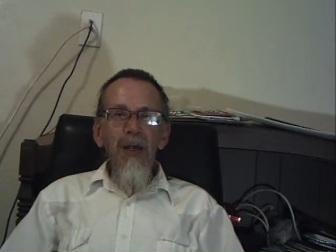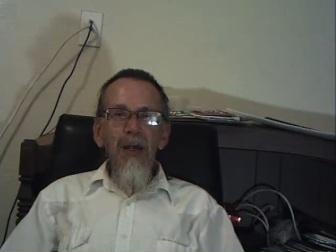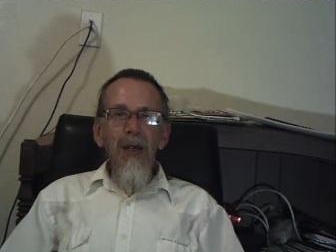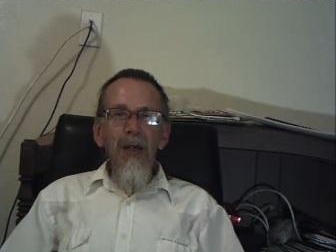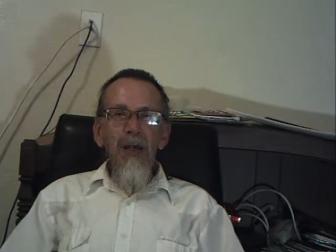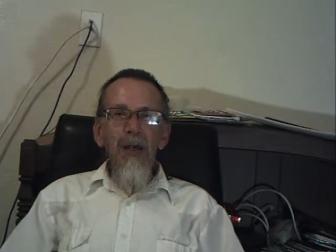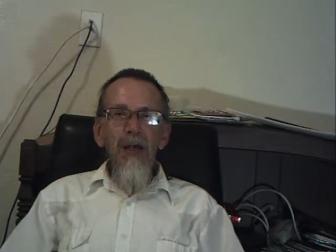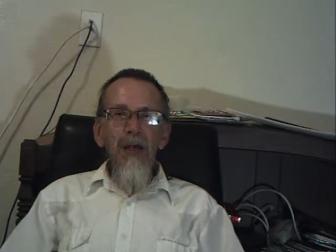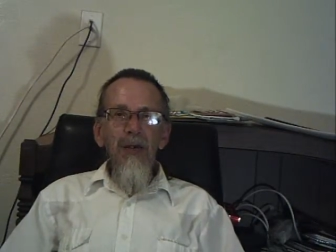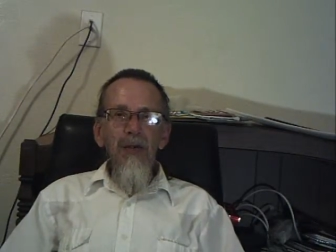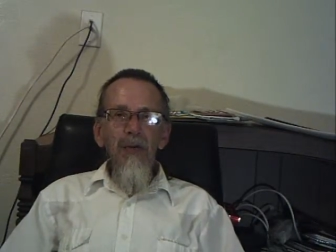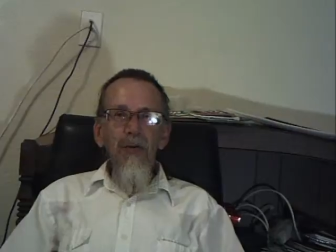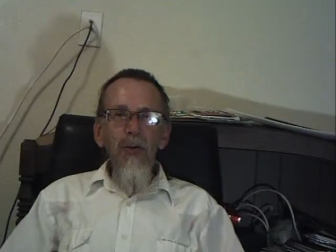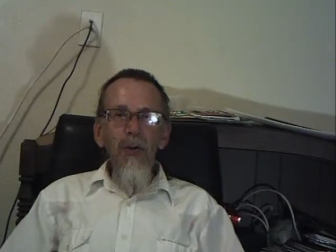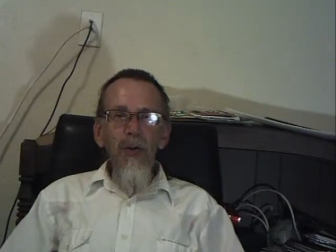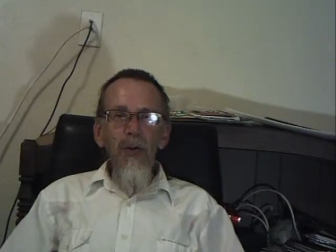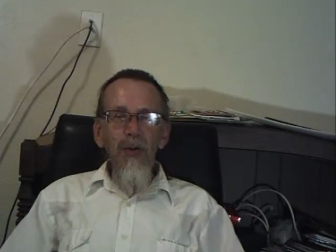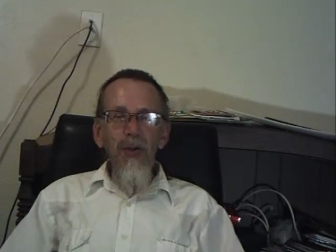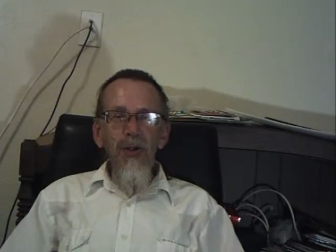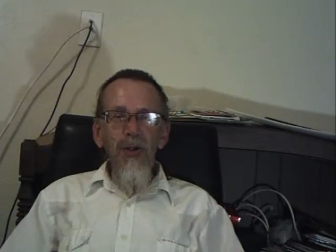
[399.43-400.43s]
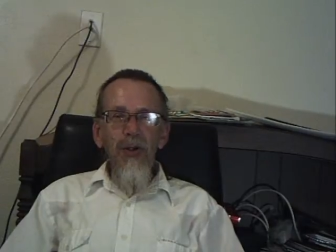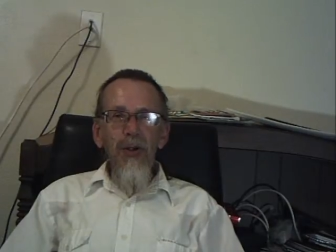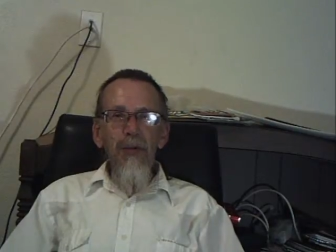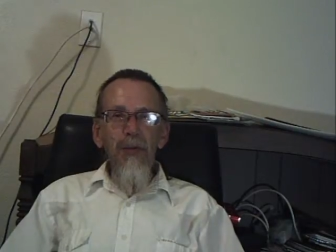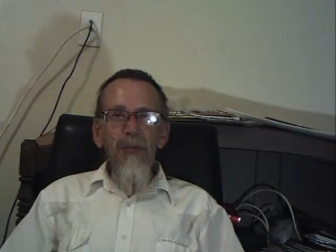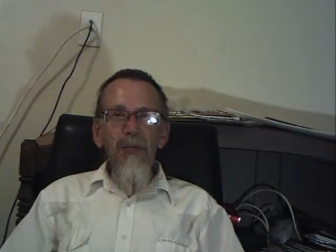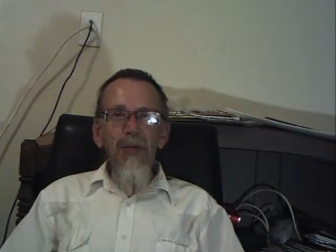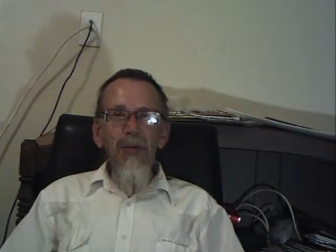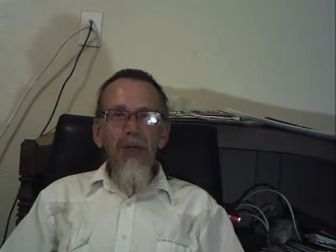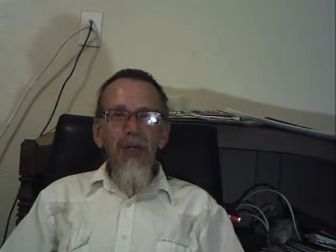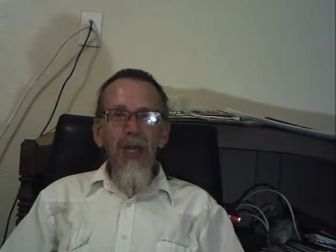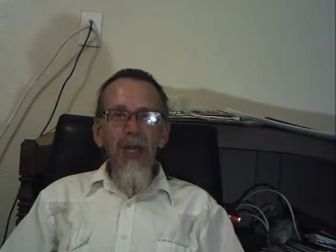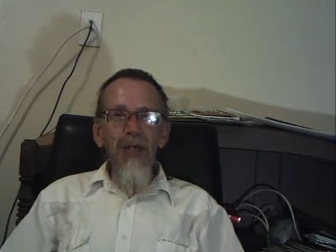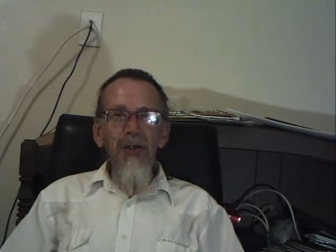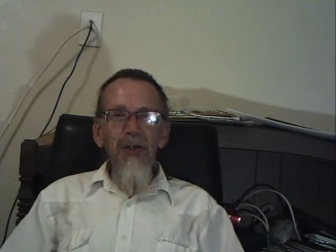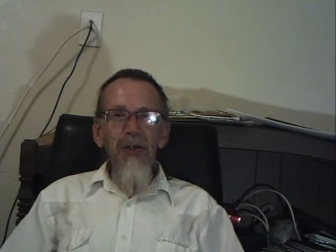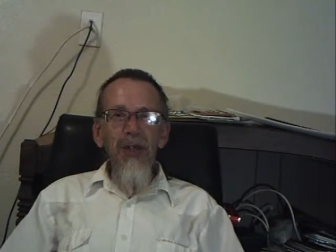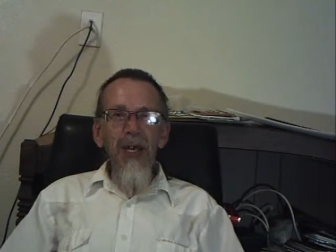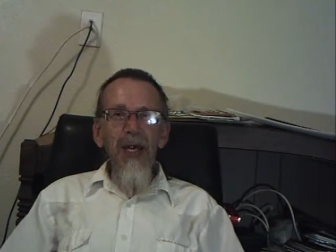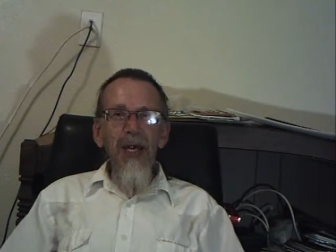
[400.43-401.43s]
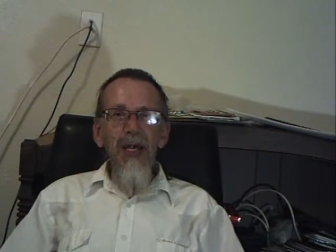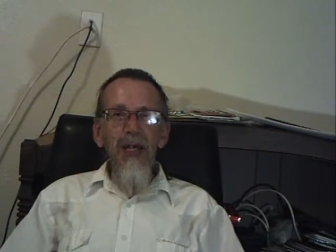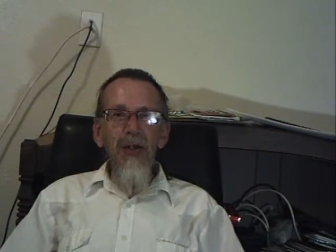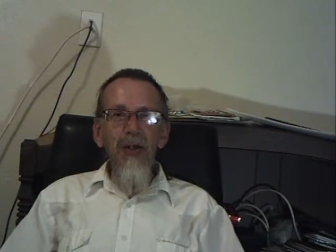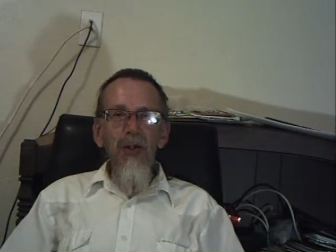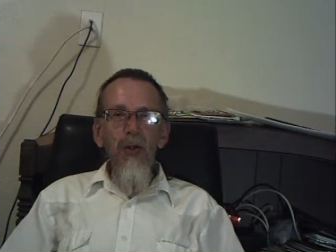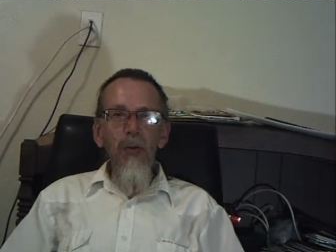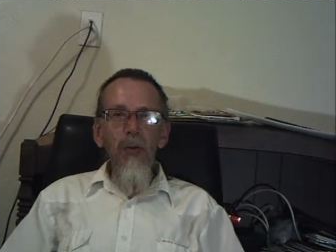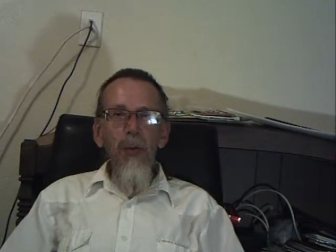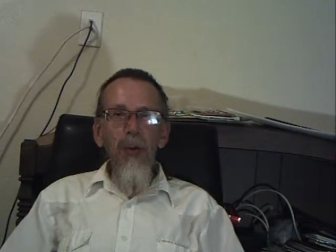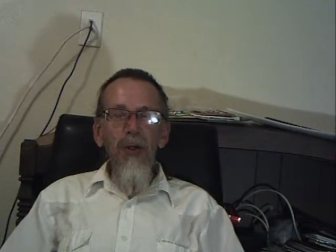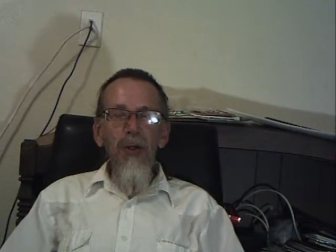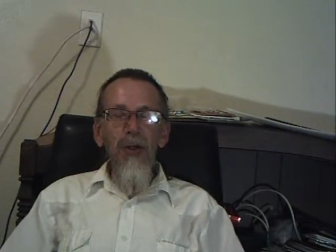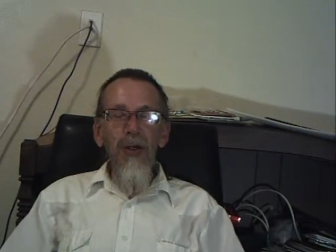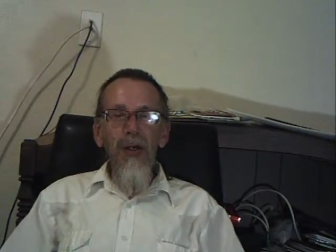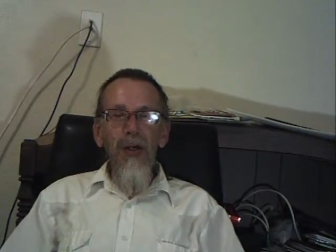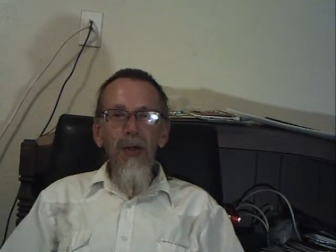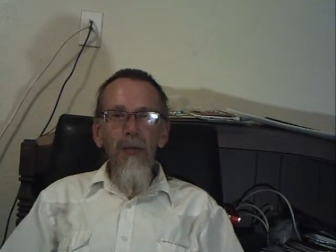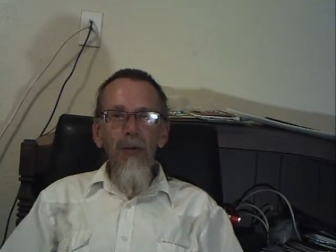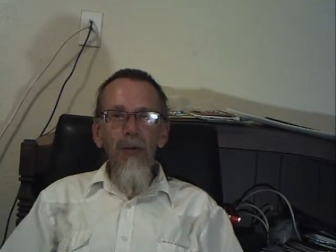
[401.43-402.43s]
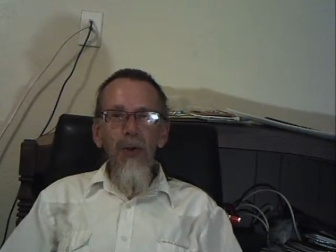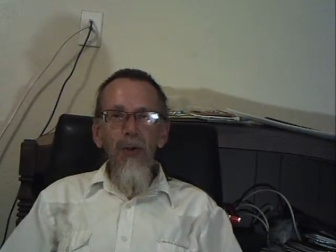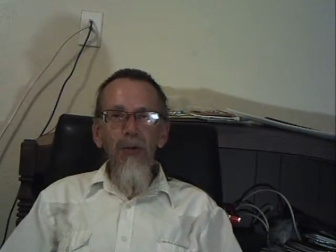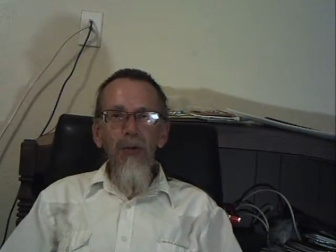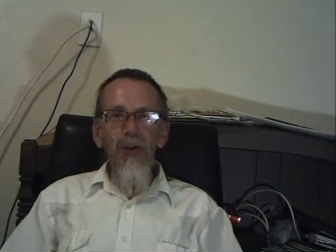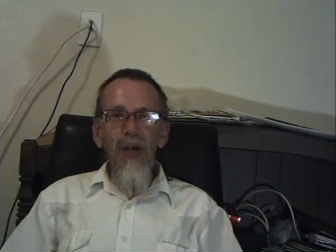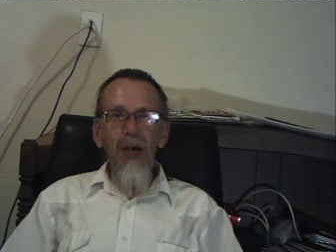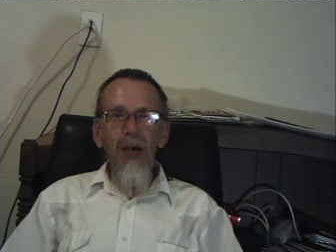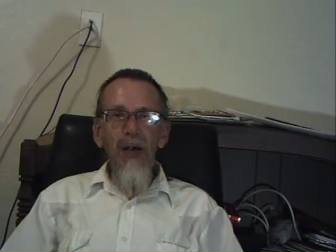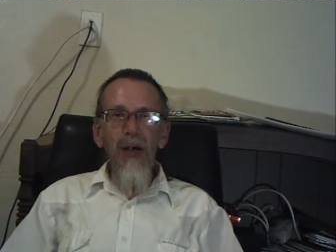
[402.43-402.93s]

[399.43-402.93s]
is, of course, yesterday's supercomputer.